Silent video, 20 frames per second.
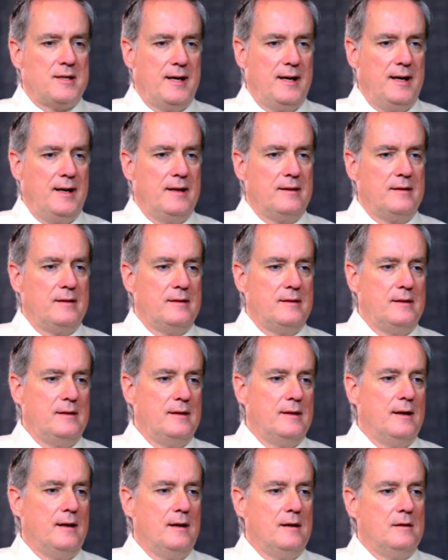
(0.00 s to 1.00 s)
had
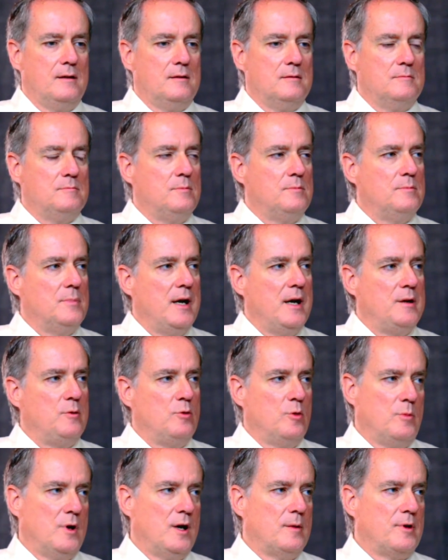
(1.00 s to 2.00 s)
the uh,
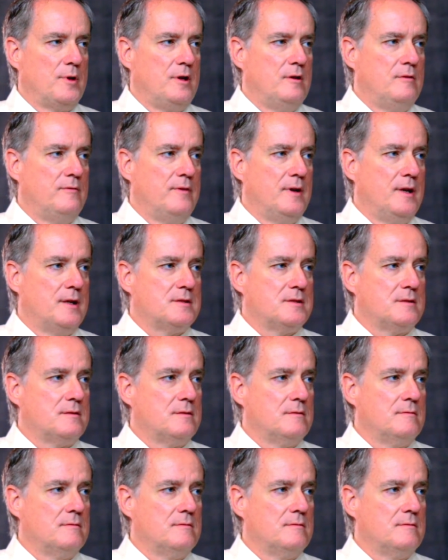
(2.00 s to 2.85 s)
annual barbecue fest.